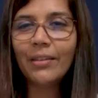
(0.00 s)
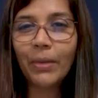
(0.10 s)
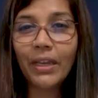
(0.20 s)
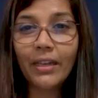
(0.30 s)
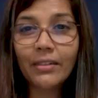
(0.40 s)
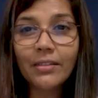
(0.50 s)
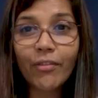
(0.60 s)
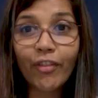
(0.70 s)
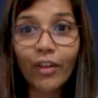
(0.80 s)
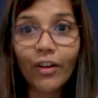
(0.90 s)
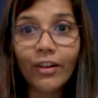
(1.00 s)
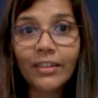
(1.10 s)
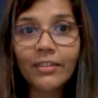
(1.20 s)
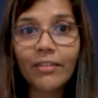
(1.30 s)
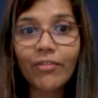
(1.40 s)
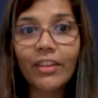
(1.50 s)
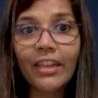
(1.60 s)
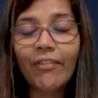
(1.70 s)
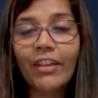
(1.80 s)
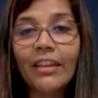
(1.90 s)
the biggest fear is if
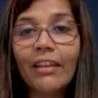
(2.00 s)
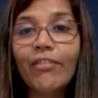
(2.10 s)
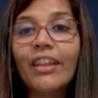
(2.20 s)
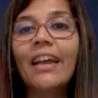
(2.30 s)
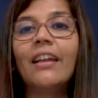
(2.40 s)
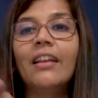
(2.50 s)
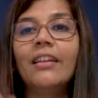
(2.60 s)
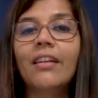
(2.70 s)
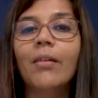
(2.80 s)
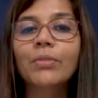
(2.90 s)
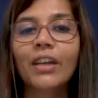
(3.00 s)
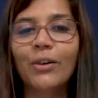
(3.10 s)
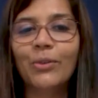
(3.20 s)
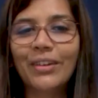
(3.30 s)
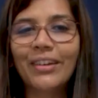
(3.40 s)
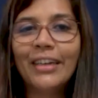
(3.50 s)
the athlete comes out.